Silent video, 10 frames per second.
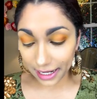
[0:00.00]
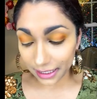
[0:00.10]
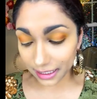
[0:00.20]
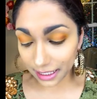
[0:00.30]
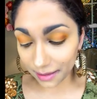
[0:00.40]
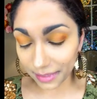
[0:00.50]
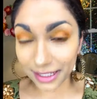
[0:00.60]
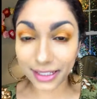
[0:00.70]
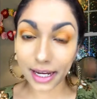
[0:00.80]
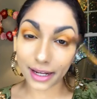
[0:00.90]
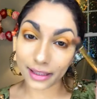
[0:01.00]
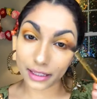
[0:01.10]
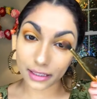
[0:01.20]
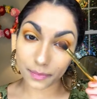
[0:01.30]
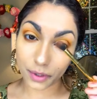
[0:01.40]
next, I'm going to take
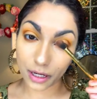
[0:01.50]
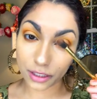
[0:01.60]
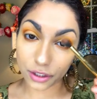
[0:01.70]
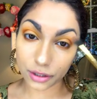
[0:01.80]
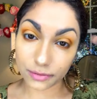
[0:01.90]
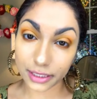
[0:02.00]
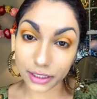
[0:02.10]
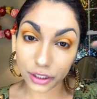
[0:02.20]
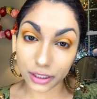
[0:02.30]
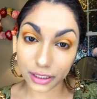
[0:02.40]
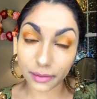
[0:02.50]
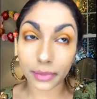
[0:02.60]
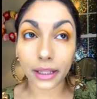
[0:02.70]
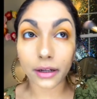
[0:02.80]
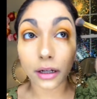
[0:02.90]
this brush. It's just a
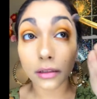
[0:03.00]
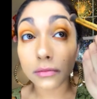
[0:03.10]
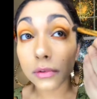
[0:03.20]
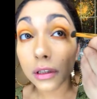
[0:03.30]
blender.